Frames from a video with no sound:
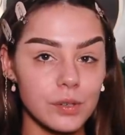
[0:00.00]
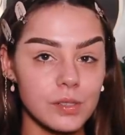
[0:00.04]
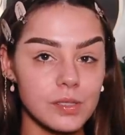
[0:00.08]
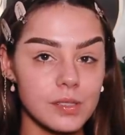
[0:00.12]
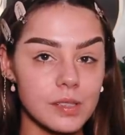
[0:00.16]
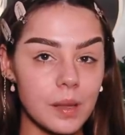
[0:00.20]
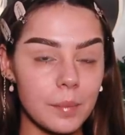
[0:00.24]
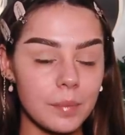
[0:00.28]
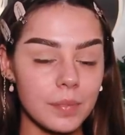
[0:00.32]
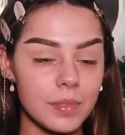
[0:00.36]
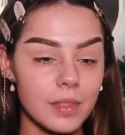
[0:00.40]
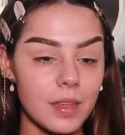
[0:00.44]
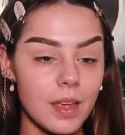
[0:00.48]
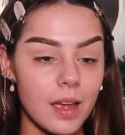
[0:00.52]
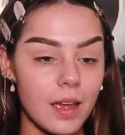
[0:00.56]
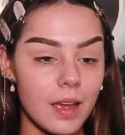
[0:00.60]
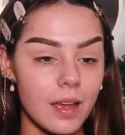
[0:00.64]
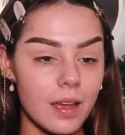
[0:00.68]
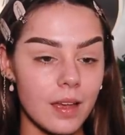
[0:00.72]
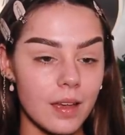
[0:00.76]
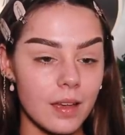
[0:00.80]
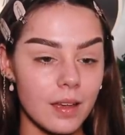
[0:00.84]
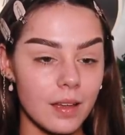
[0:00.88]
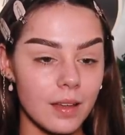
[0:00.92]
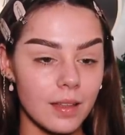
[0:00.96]

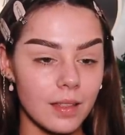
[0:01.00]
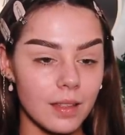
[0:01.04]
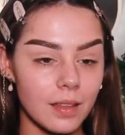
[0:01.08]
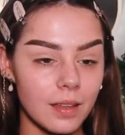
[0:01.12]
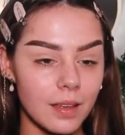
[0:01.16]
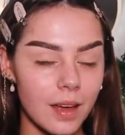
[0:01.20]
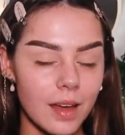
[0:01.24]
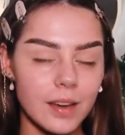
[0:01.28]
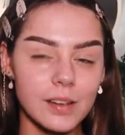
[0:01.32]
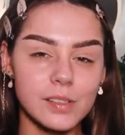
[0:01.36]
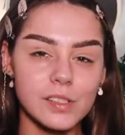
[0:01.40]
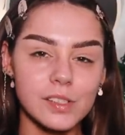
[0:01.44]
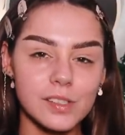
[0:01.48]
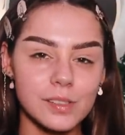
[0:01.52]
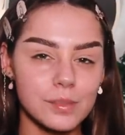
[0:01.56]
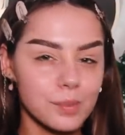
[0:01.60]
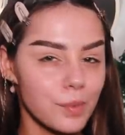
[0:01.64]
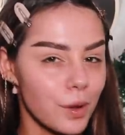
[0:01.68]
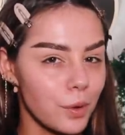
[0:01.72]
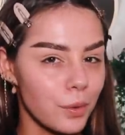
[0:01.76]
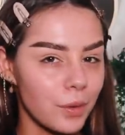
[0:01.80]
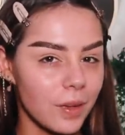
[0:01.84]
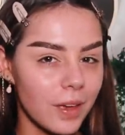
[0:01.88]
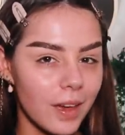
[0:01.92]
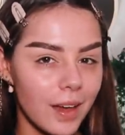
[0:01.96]
something kind of
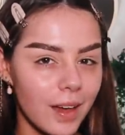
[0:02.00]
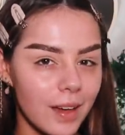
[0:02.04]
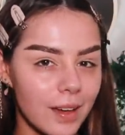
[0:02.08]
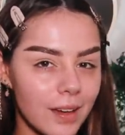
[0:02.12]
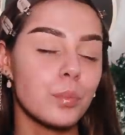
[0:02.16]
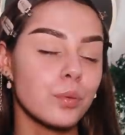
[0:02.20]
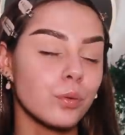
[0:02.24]
smoky,